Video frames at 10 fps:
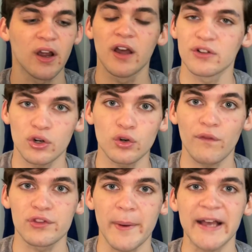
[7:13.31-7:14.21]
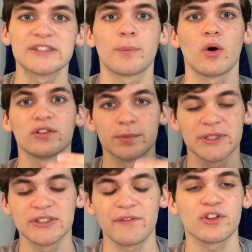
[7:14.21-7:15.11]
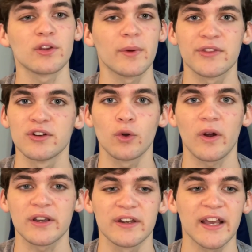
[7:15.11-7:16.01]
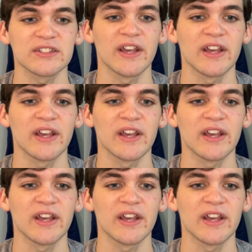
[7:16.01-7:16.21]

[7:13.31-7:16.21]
Turn over the basketball, specifically with the New York Knicks.